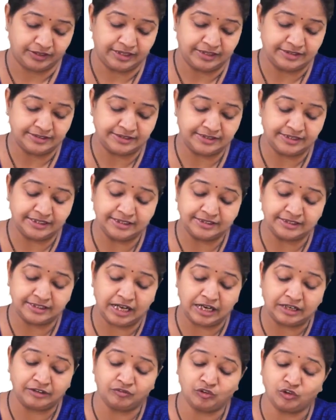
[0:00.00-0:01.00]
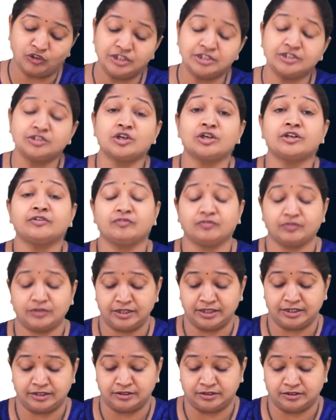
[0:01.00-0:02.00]
And c is equal. And what is your
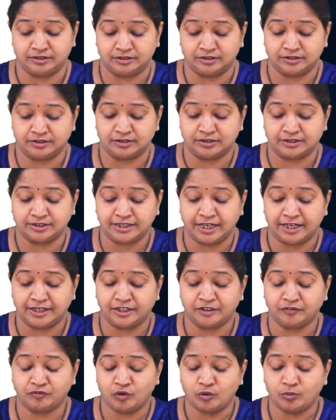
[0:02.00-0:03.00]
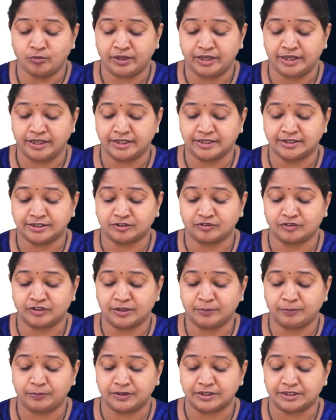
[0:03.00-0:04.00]
standard form? Ax
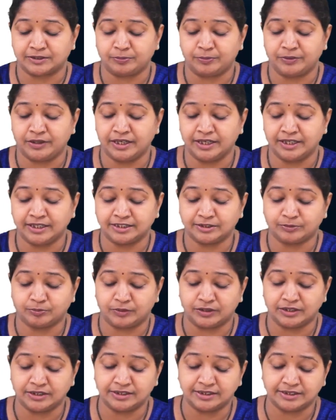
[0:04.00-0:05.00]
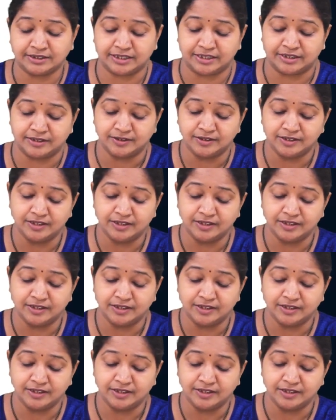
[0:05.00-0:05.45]
square plus bx plus c.